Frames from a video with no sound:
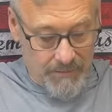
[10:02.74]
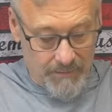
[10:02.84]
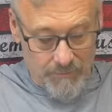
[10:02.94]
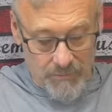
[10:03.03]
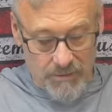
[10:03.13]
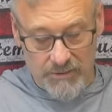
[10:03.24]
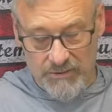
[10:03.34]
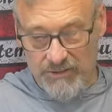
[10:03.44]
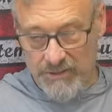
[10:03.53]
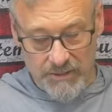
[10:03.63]
it will
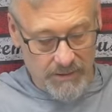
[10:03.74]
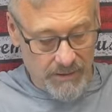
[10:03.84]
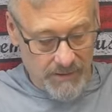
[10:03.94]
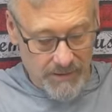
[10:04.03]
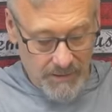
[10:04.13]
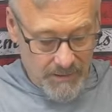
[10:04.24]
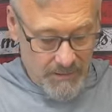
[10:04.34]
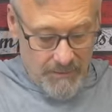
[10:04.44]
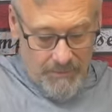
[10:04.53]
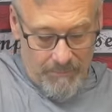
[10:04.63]
conceal it,
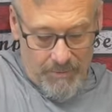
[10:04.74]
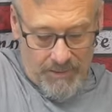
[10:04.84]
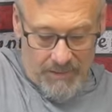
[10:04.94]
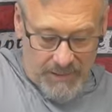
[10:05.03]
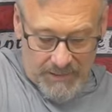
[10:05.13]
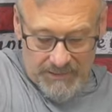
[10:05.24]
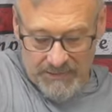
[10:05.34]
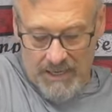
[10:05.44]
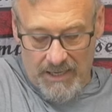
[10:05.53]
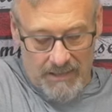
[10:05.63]
but like I
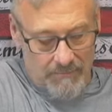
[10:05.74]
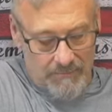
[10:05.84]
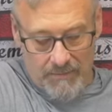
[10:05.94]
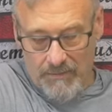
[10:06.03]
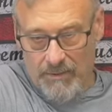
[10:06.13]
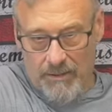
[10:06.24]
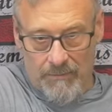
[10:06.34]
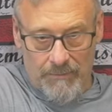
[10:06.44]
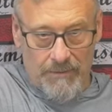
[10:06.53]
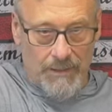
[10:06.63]
said, you
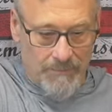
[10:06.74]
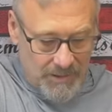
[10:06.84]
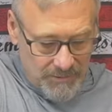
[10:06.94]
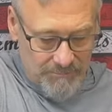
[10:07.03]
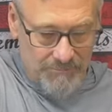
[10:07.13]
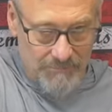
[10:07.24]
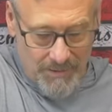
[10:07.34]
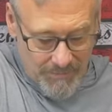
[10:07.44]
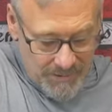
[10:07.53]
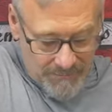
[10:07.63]
know, and I'm not
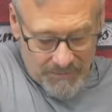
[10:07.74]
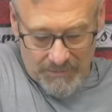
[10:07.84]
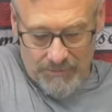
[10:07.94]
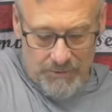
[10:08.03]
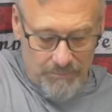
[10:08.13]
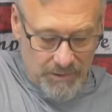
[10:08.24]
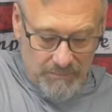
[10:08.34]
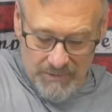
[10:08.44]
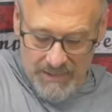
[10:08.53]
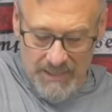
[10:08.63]
probably giving a good,
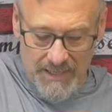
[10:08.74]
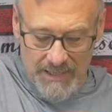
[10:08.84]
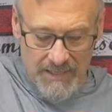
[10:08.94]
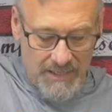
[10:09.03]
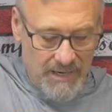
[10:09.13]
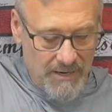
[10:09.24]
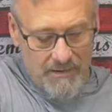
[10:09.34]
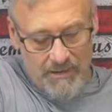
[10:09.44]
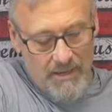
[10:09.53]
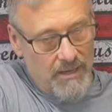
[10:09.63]
but getting in
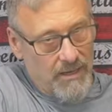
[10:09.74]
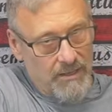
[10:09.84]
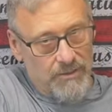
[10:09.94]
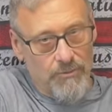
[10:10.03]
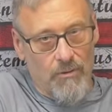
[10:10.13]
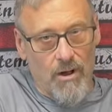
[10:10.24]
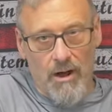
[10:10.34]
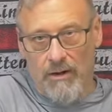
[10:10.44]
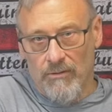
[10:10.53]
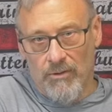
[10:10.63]
there, you
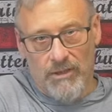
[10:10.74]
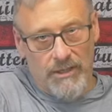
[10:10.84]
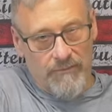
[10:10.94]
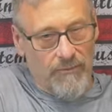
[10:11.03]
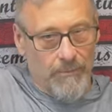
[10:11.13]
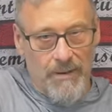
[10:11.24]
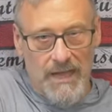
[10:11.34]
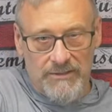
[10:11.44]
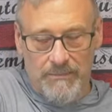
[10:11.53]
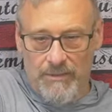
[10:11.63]
are looking for a
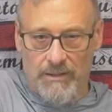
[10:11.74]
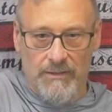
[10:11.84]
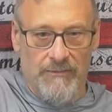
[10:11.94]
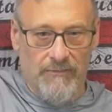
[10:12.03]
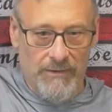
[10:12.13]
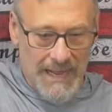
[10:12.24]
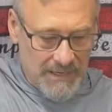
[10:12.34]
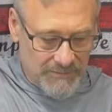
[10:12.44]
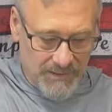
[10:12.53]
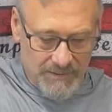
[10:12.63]
possibility for an
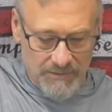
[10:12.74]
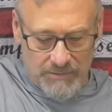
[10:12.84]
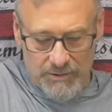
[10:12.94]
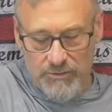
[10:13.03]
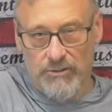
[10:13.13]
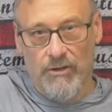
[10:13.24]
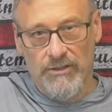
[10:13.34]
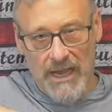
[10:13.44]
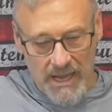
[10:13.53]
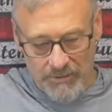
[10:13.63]
accidental
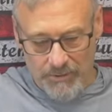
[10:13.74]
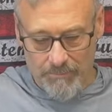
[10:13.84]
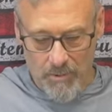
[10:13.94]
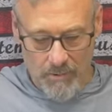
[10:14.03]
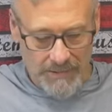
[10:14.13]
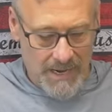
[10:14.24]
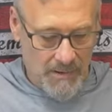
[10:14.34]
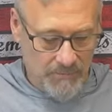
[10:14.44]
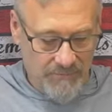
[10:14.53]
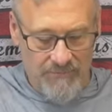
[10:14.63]
discharge as you're pulling
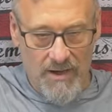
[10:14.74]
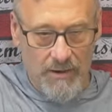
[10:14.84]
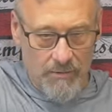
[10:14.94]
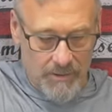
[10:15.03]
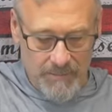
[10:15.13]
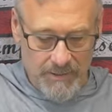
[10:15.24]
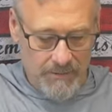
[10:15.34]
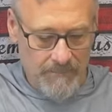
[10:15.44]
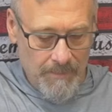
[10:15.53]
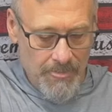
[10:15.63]
out the firearm
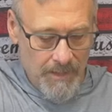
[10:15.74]
here.